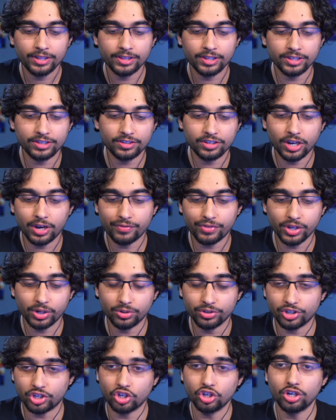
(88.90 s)
the stuff that
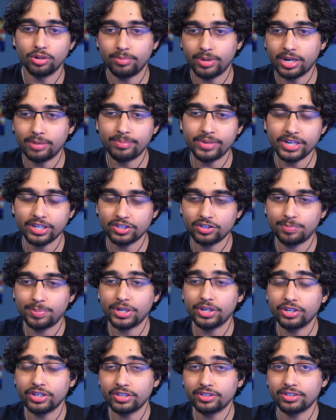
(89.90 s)
was good about my
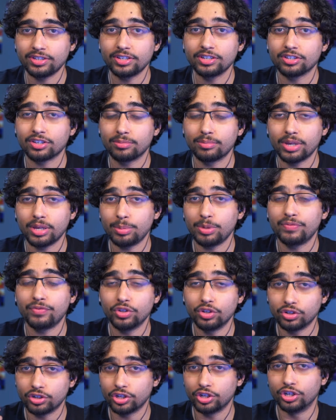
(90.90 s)
experiences and maybe
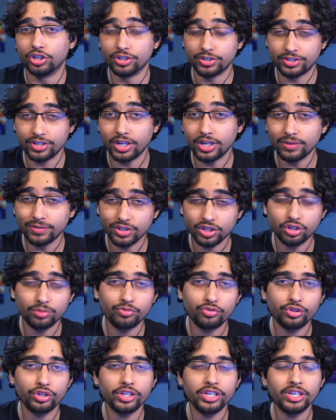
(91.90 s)
feel good yourselves,
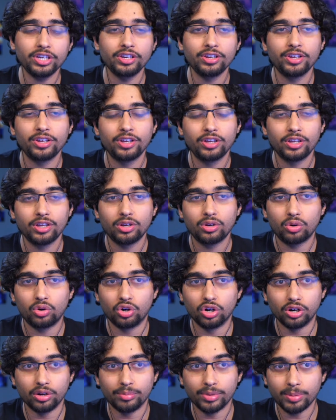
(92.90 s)
hopefully,
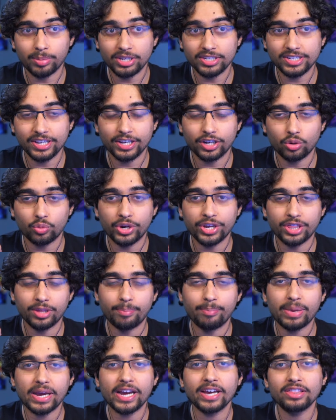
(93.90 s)
or maybe take away the
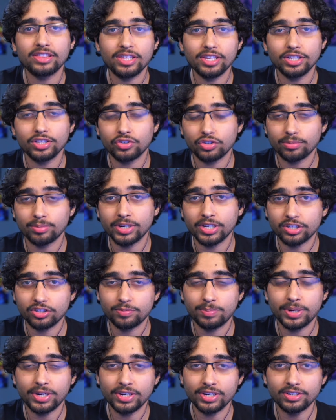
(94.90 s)
bad things from my
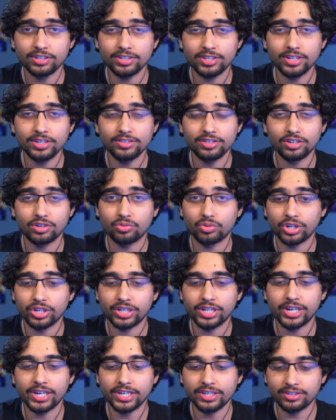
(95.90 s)
experiences and
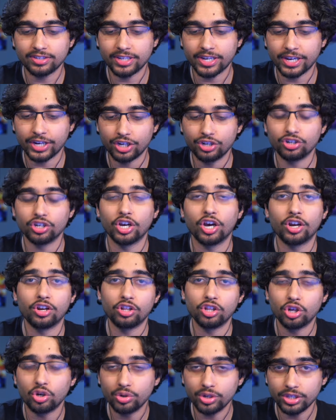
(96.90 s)
realize that you're not
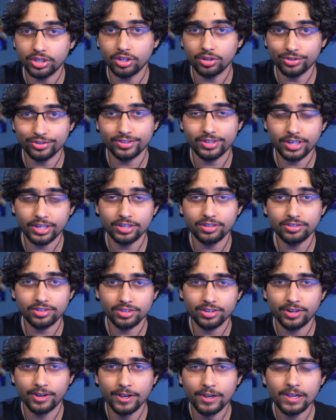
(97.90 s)
alone in those
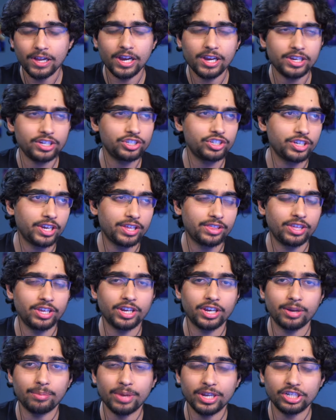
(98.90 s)
things. I
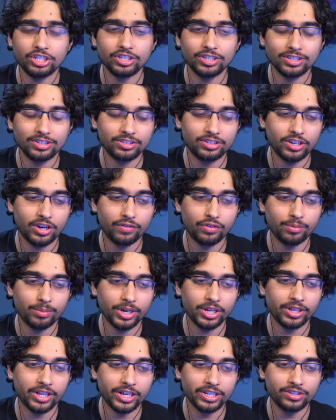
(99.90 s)
think I mentioned this stuff in
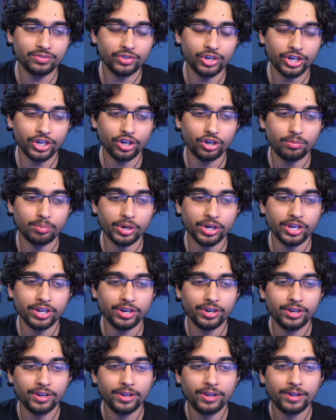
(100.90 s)
my last video, but